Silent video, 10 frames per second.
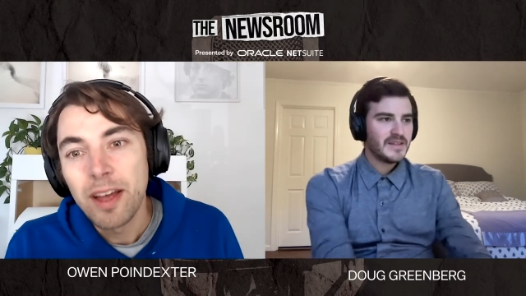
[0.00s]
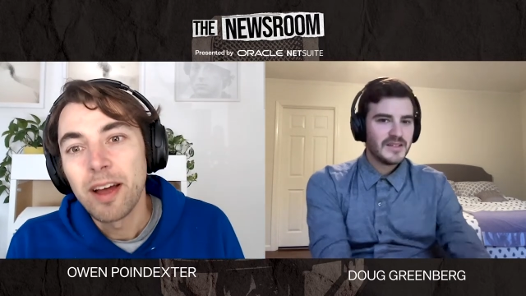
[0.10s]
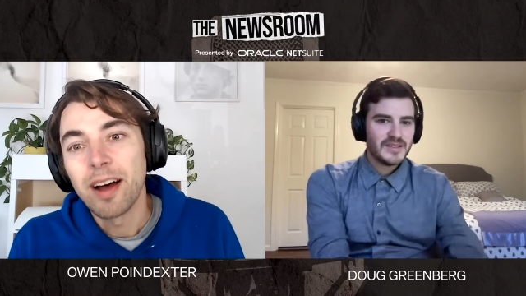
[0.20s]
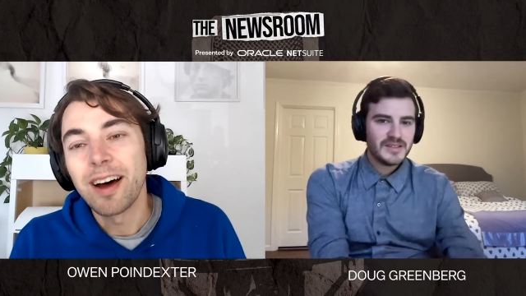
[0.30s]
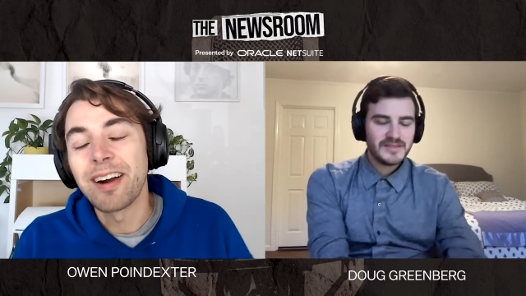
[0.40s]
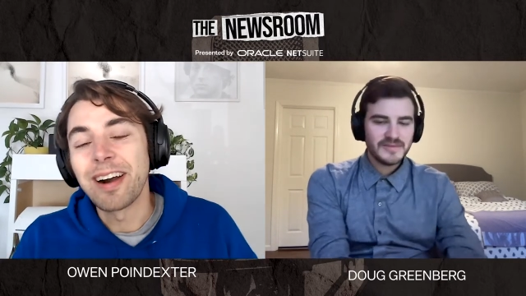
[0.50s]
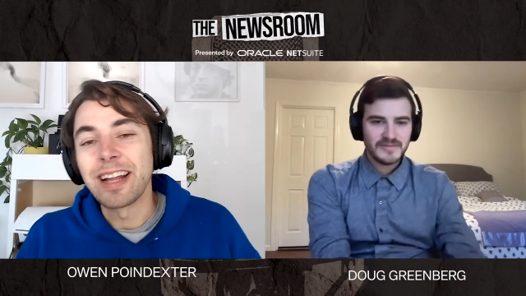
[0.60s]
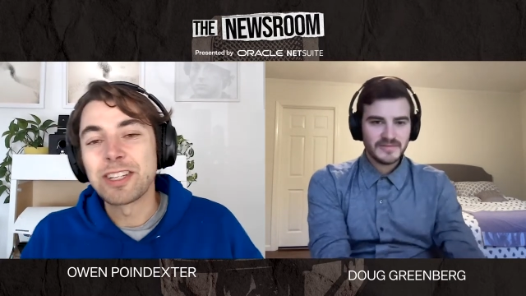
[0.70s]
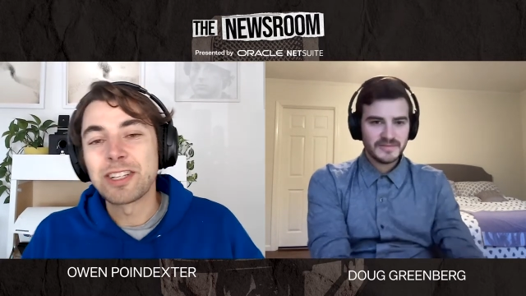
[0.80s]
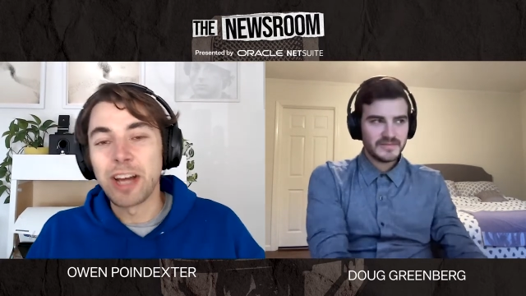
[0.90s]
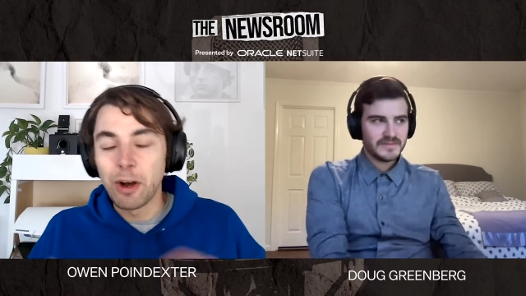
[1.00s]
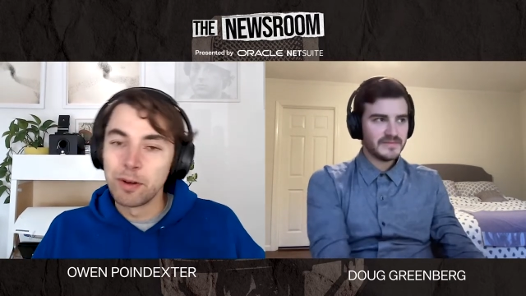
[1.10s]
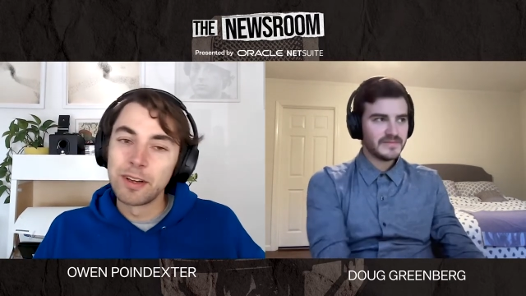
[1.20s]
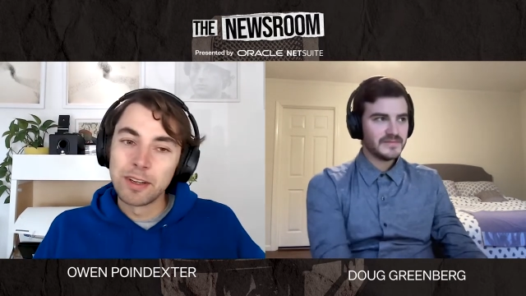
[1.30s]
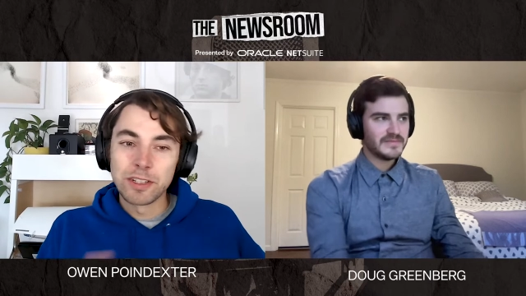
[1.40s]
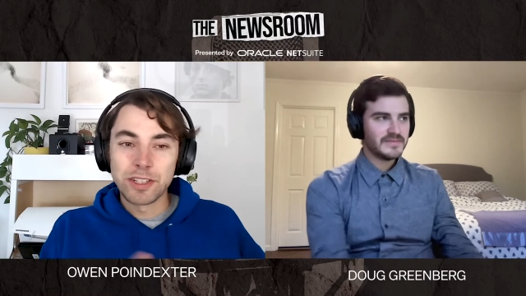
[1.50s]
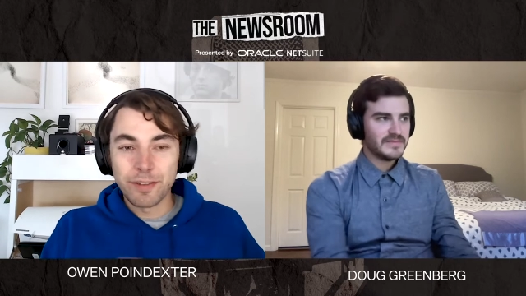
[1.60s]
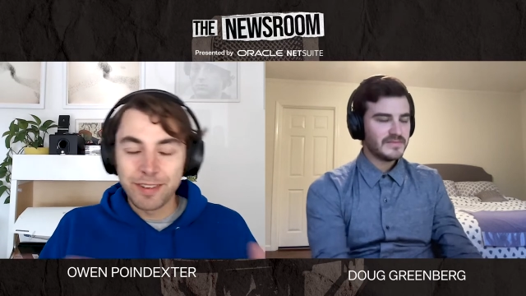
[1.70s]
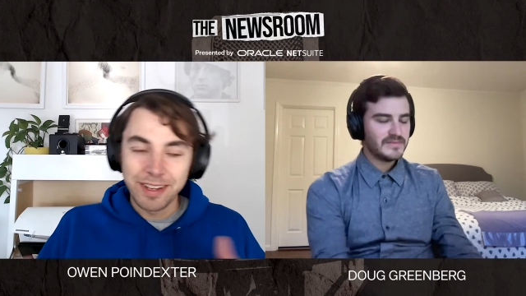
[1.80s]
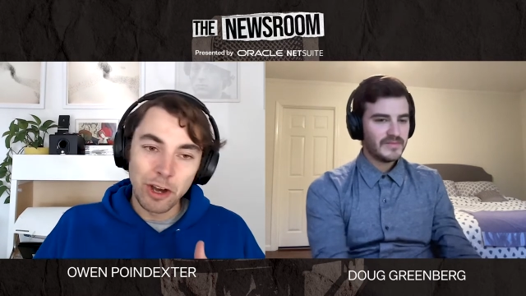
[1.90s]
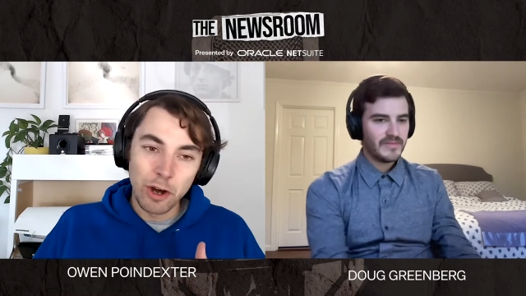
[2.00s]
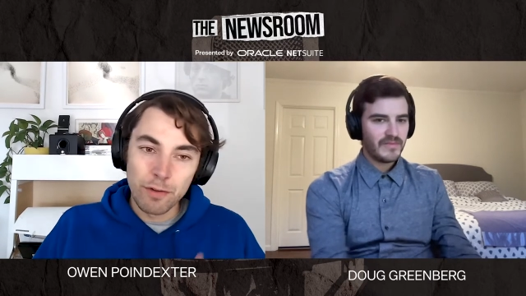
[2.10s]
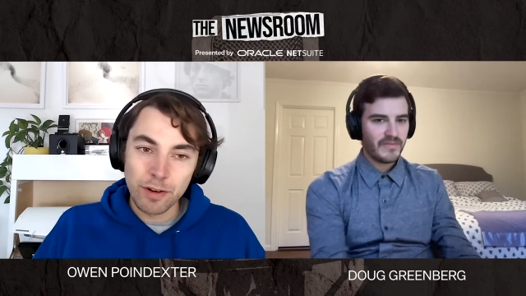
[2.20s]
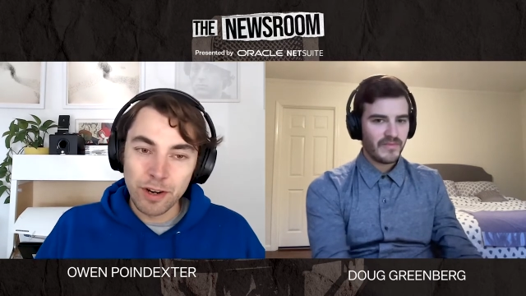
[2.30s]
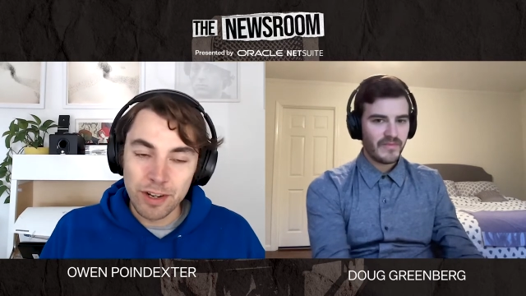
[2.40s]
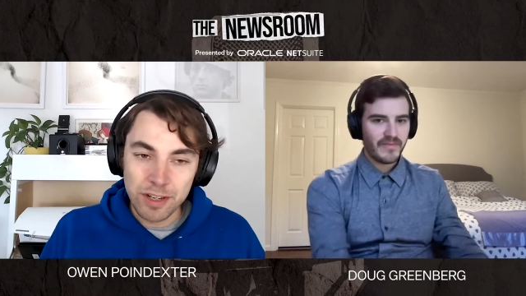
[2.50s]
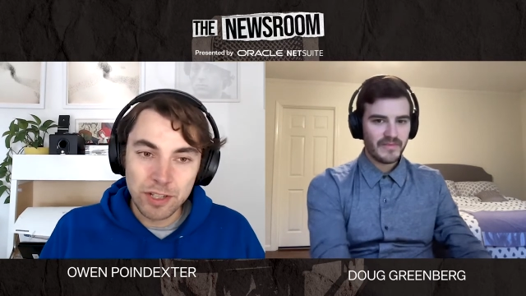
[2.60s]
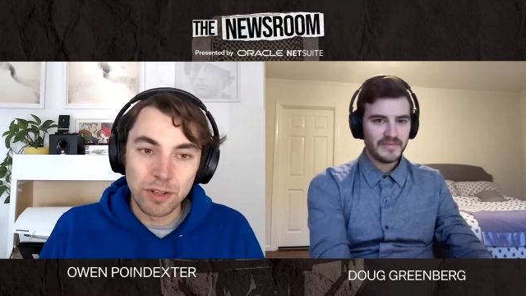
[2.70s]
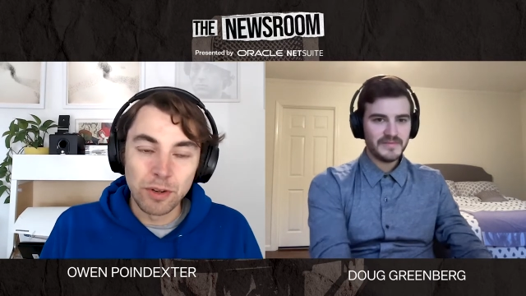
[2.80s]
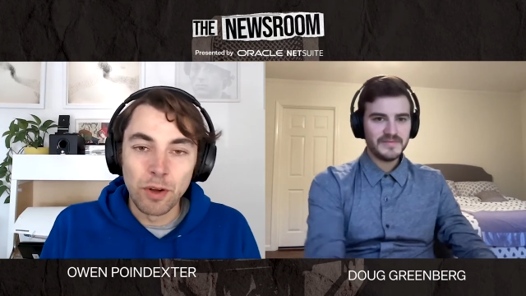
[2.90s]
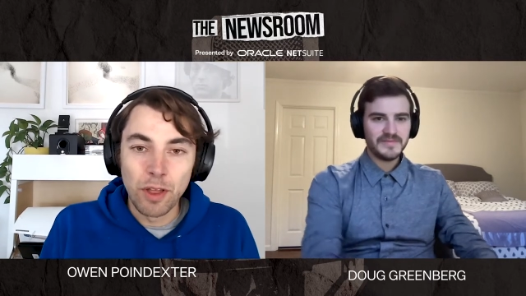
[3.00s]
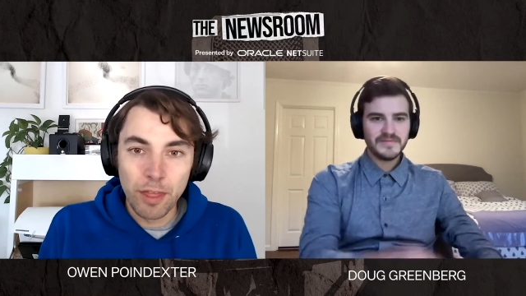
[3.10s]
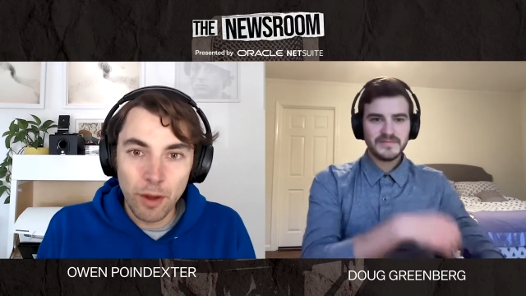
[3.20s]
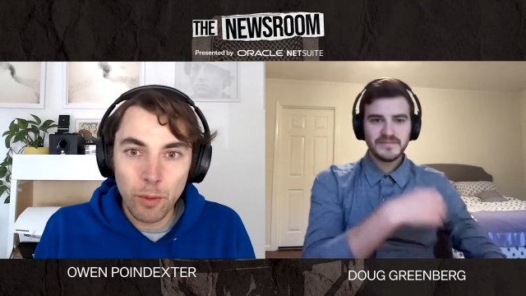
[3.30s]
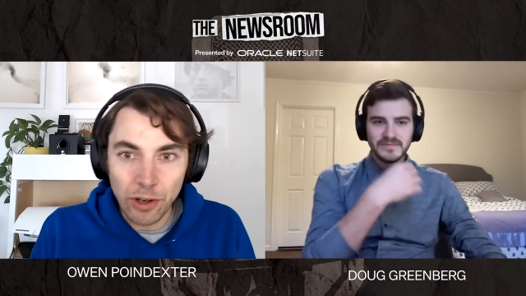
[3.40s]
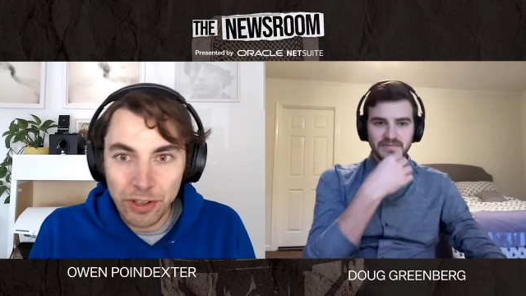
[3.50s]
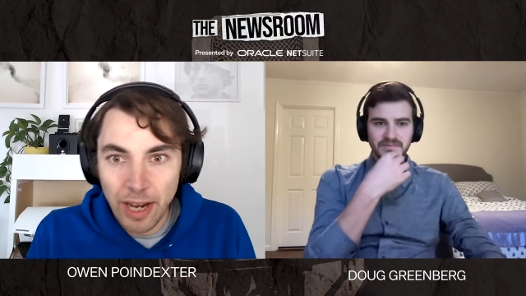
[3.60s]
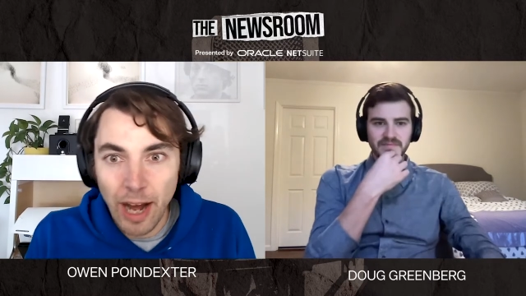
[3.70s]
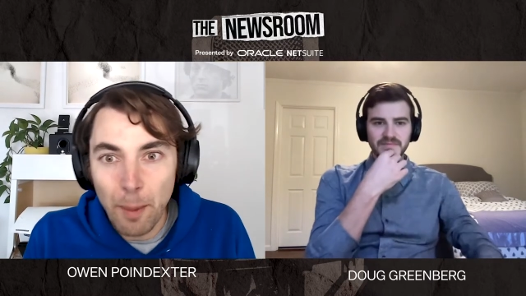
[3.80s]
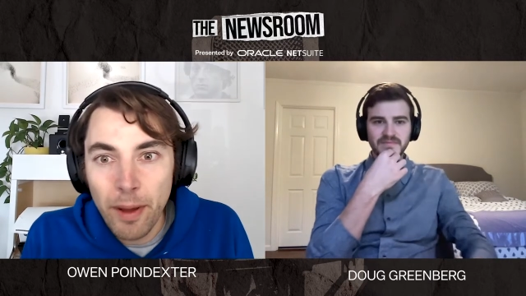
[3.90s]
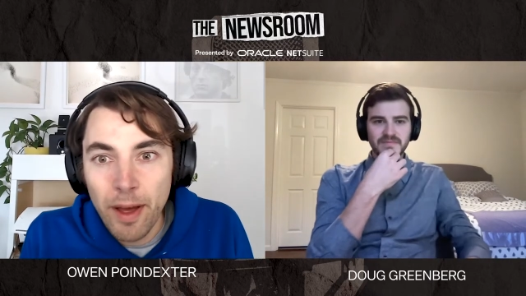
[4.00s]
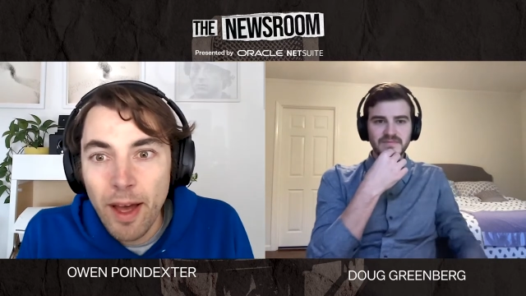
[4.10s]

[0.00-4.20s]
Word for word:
Speaker 1: all right, so shifting over to the World Cup.